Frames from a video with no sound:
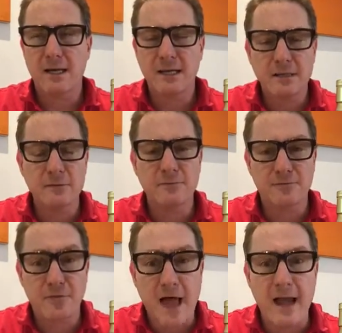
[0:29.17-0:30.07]
Kiln
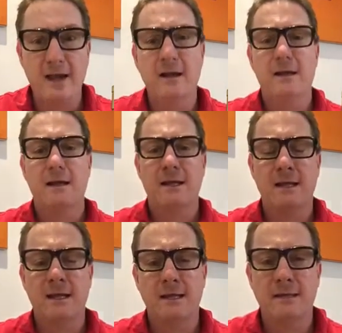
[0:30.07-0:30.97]
Flat, and
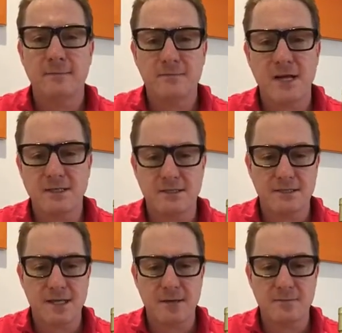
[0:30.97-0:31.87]
then changed
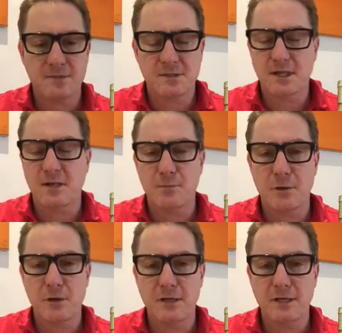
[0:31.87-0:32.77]
its name to
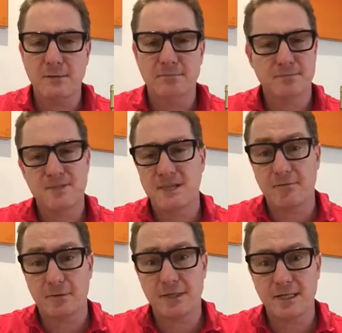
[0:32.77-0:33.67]
Glenburgie
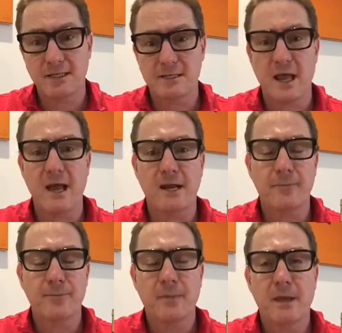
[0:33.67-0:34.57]
several years later.
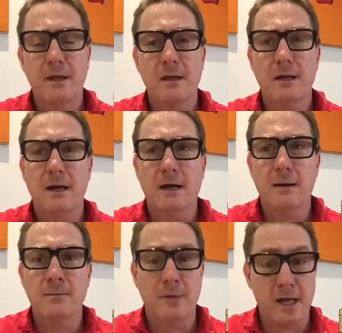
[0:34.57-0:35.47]

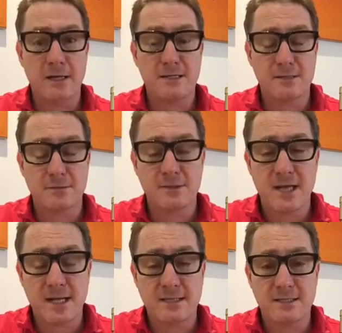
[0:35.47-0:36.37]
And it still
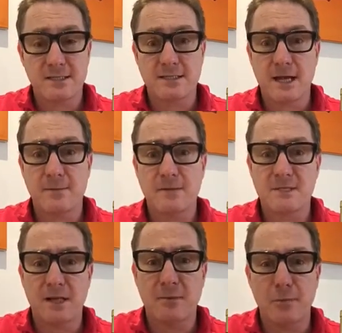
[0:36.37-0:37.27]
retains its name as
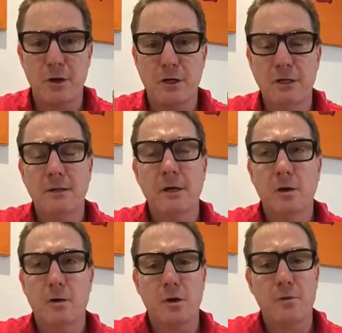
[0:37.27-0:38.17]
Glenburgie,
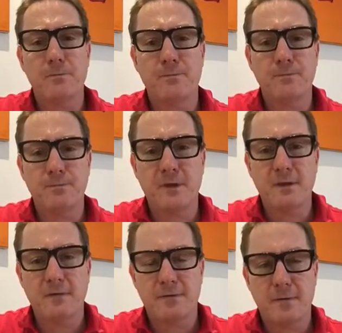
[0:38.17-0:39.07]
although
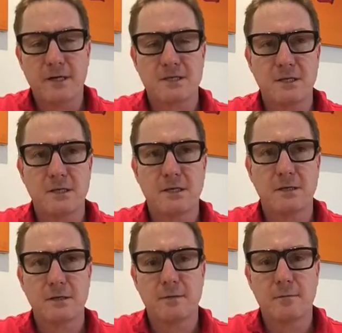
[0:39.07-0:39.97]
if you actually
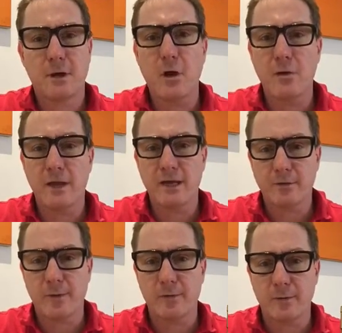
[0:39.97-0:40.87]
go there,
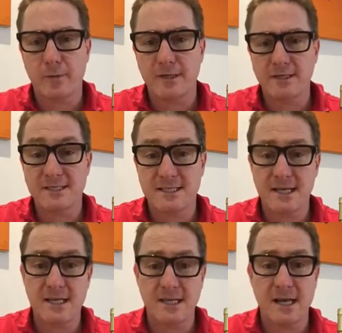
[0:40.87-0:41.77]
you'll probably
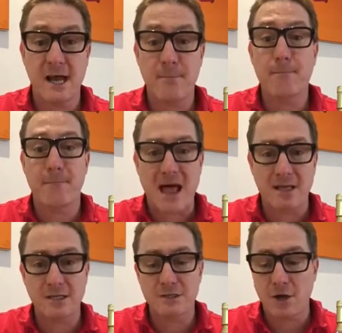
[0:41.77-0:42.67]
see the name
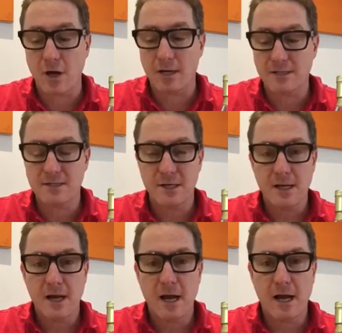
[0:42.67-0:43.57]
Ballantyne's
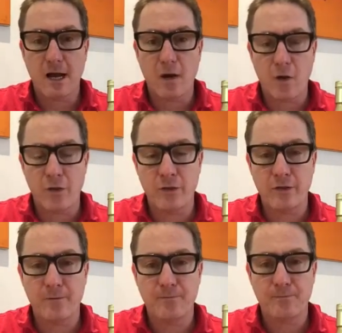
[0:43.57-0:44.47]
on the